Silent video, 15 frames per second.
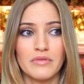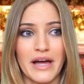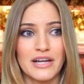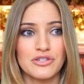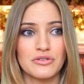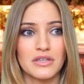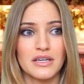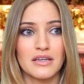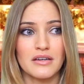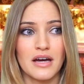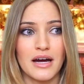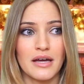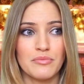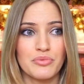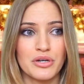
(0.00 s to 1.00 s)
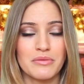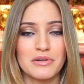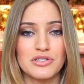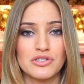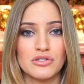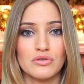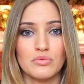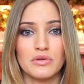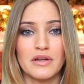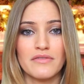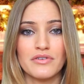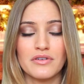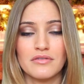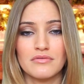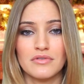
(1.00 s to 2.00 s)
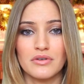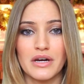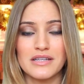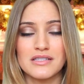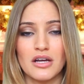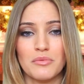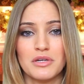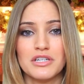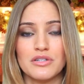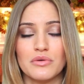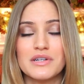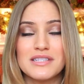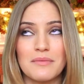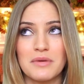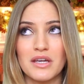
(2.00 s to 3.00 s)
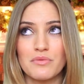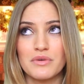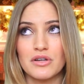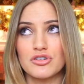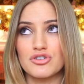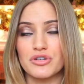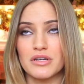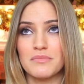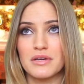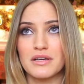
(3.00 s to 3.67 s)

naturally, I pretty much do whatever you guys tell me to do, except get a real tree